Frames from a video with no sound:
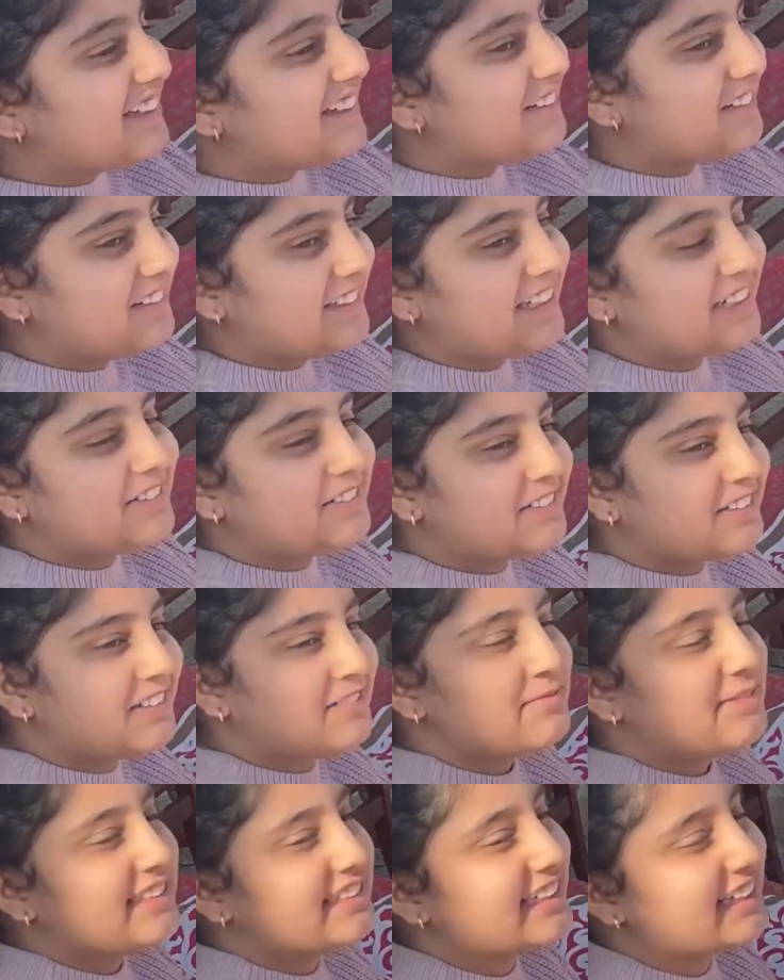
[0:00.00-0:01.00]
you said who
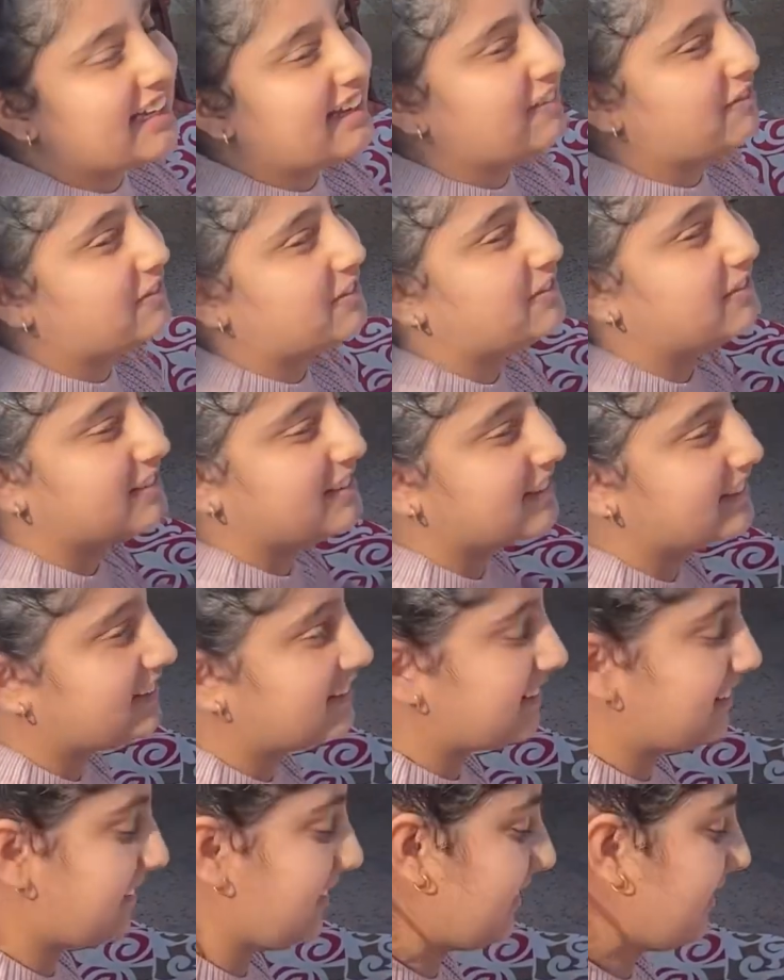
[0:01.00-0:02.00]
you missing our cousins?
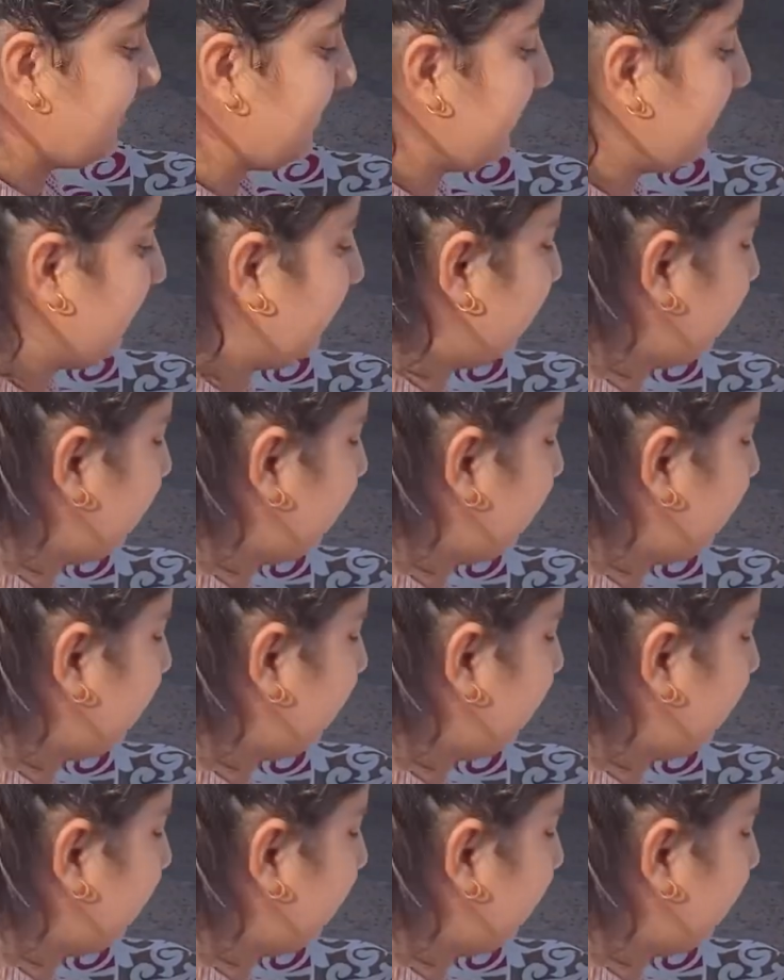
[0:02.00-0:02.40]
no,